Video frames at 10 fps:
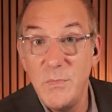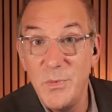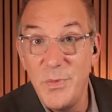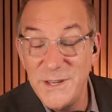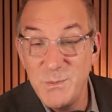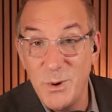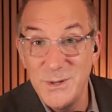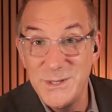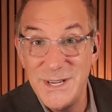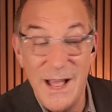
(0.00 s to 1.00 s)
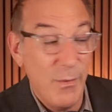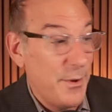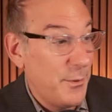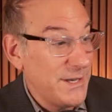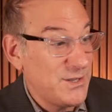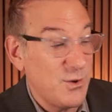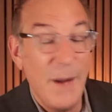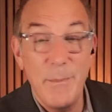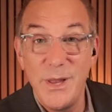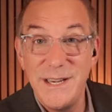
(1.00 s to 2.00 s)
This person now, though,
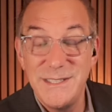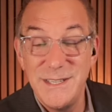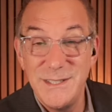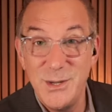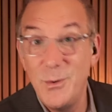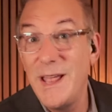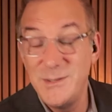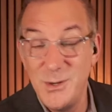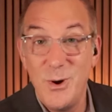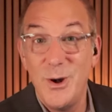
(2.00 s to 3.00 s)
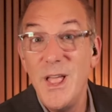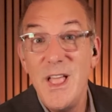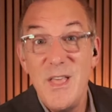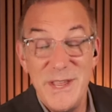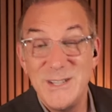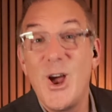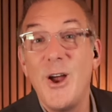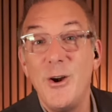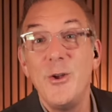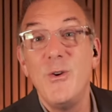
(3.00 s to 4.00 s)
extrapolates it to, as you heard, the
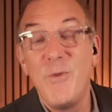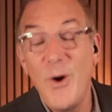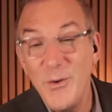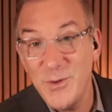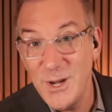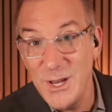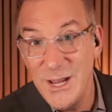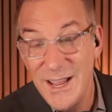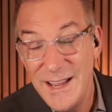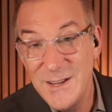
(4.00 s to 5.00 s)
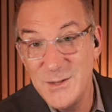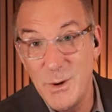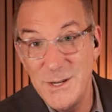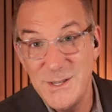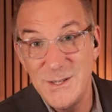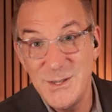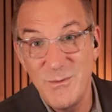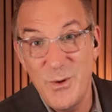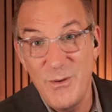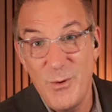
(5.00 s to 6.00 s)
entire university is racist and
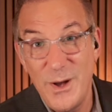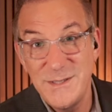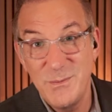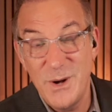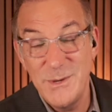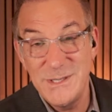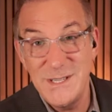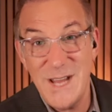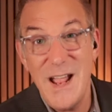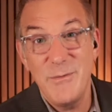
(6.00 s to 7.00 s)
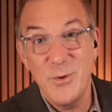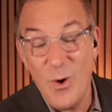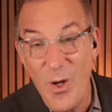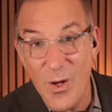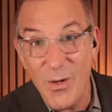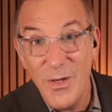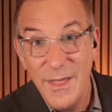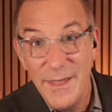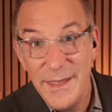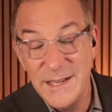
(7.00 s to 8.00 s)
full of white supremacists. After all,
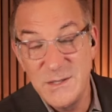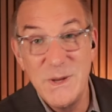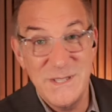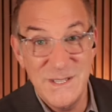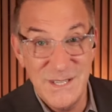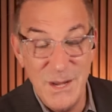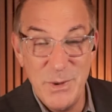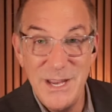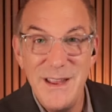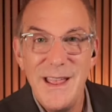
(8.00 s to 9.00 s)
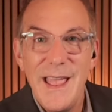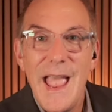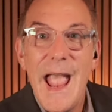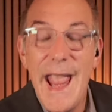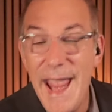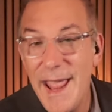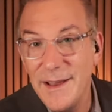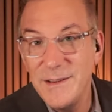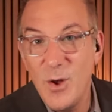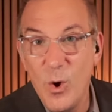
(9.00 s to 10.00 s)
it's Mississippi.
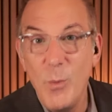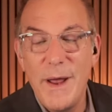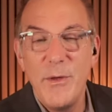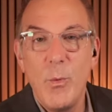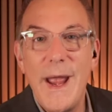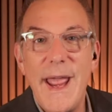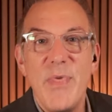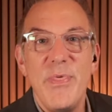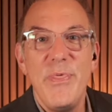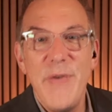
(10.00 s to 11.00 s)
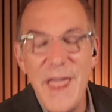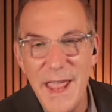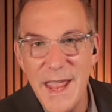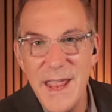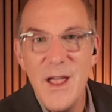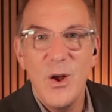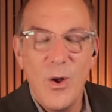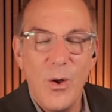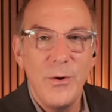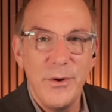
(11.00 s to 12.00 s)
And, oh, by the way, they
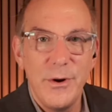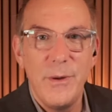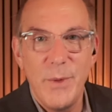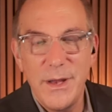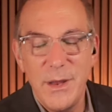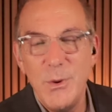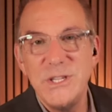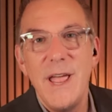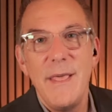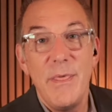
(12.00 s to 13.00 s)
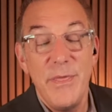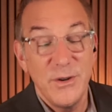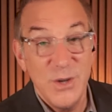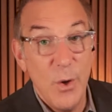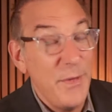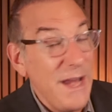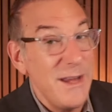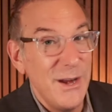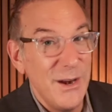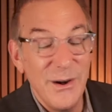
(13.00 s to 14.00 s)
called her a monkey, which there's no they
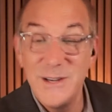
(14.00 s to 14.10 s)
here.